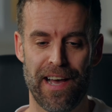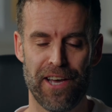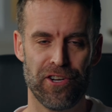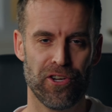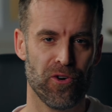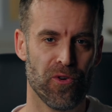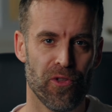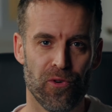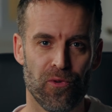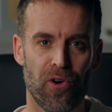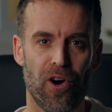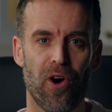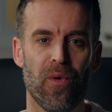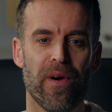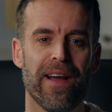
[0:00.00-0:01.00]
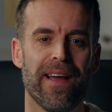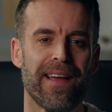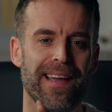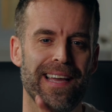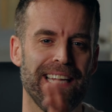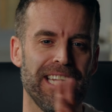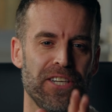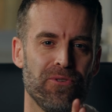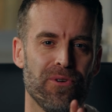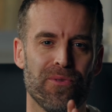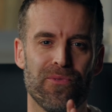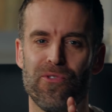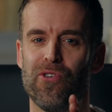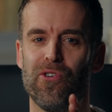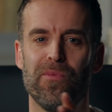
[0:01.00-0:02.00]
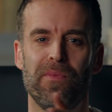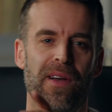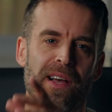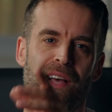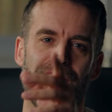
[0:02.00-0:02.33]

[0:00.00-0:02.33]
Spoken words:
I had to go through a hallway, into a room,